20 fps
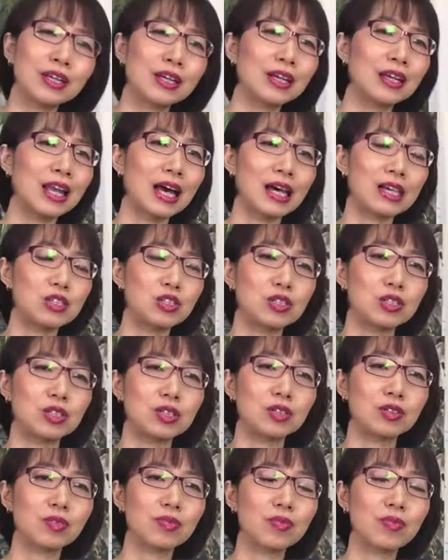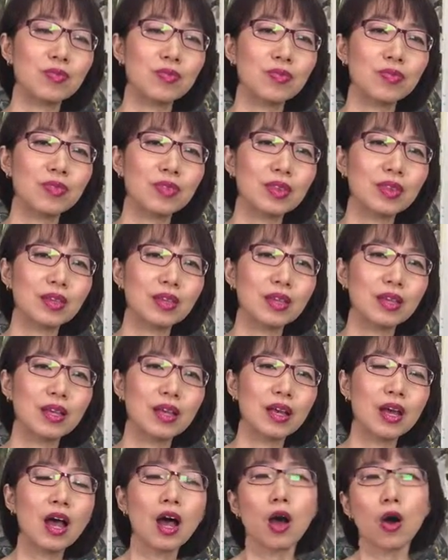year last year.
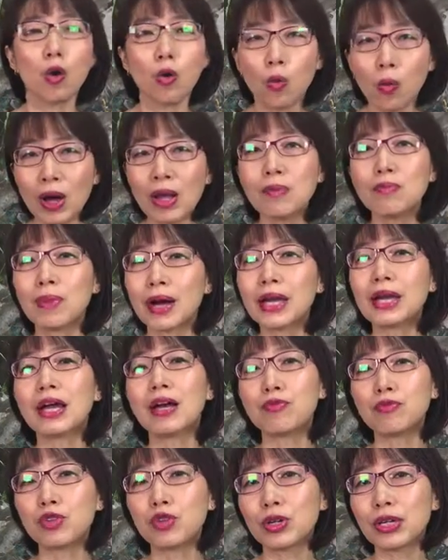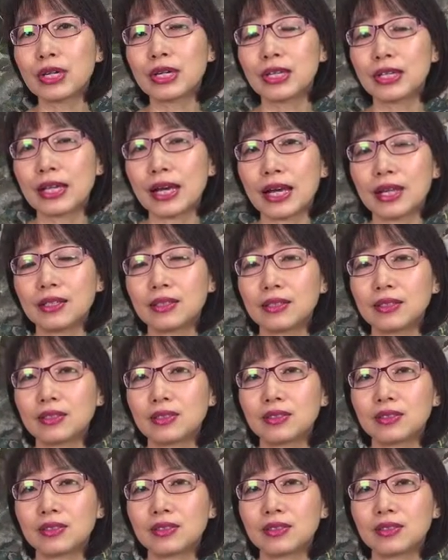What might have triggered that?